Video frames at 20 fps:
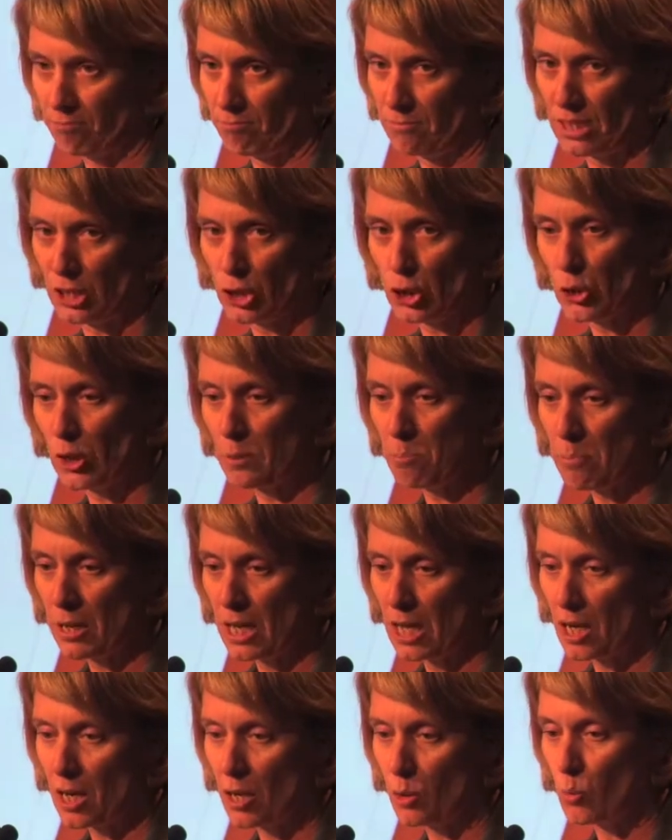Is it doing
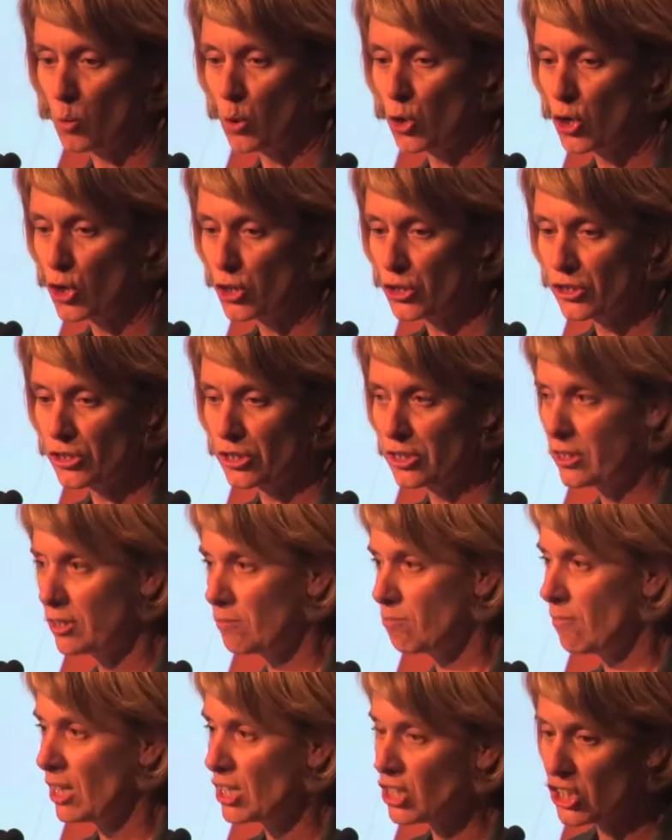better, worse? Is
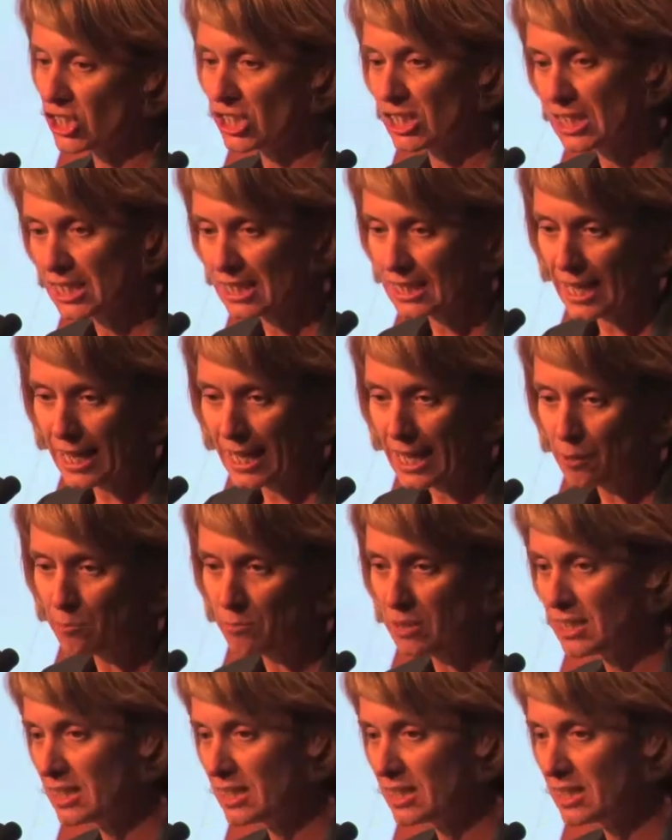it much the same?